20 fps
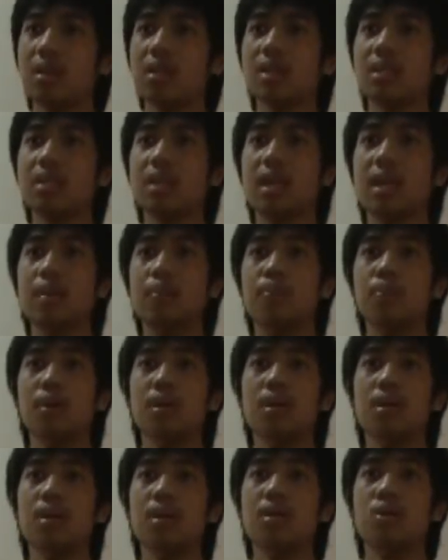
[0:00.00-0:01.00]
shape,
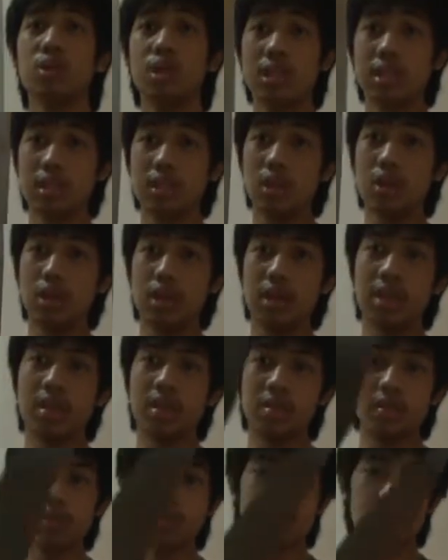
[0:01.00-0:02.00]
which is good.
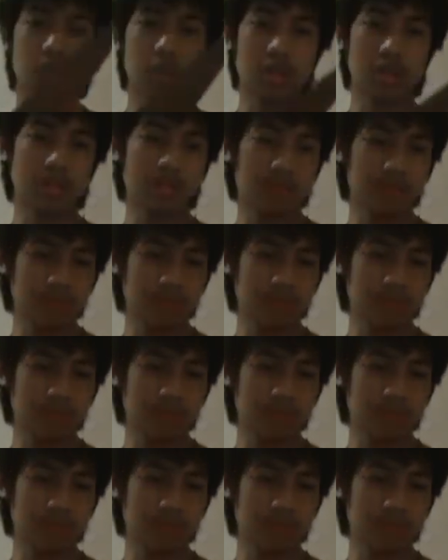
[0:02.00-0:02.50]
Well,